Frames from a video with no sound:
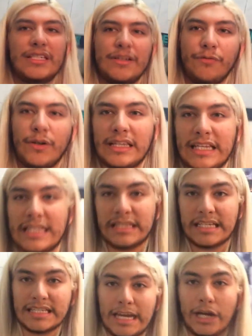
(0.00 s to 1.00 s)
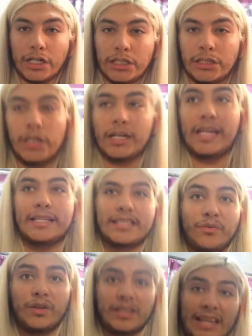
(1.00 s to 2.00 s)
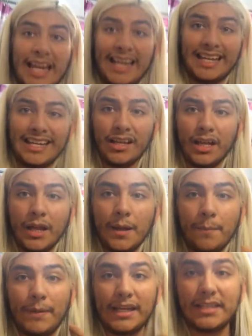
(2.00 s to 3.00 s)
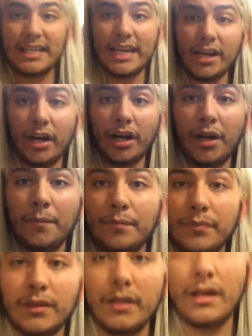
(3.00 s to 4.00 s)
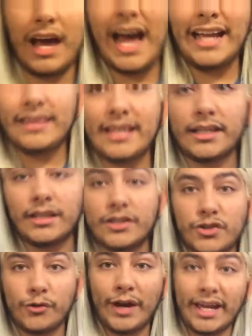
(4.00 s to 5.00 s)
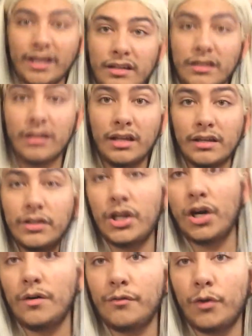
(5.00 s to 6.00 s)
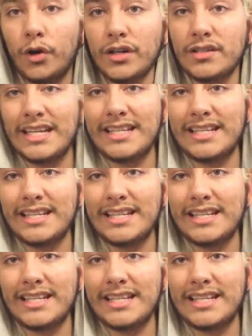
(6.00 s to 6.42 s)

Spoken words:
different this hair can look in different lighting, because here, I think it looks great. You know, of course,